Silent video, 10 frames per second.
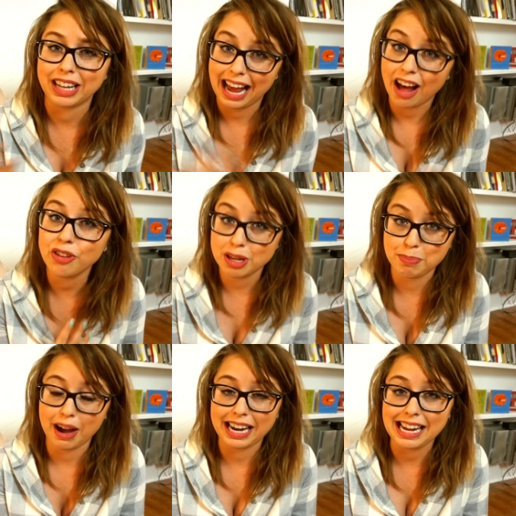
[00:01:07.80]
that a healthy
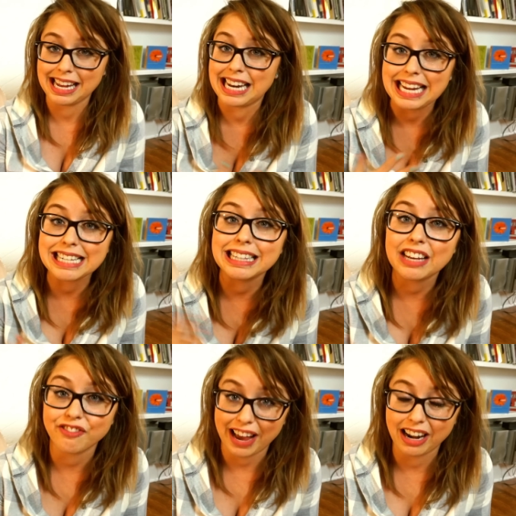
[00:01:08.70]
body can easily
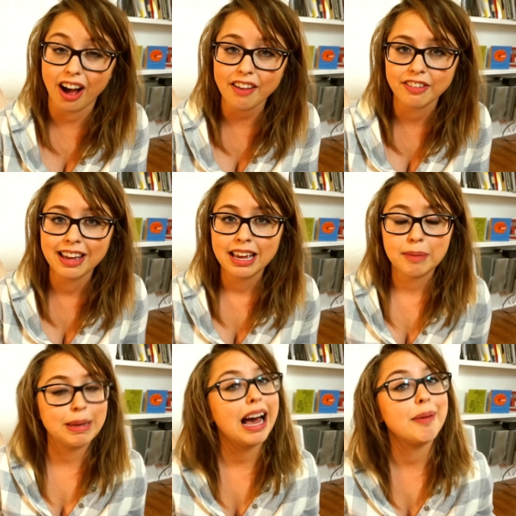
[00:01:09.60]
fight off
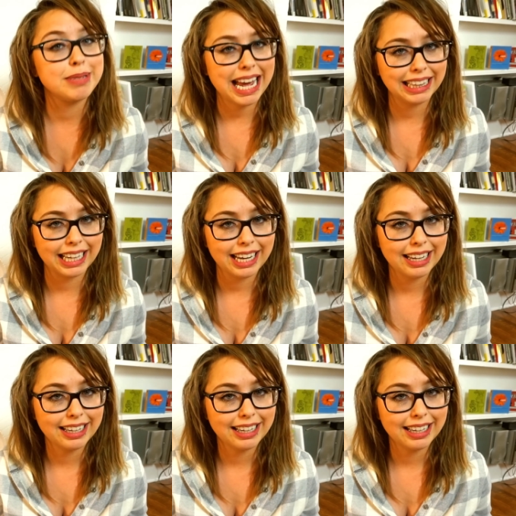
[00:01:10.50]
become deadly.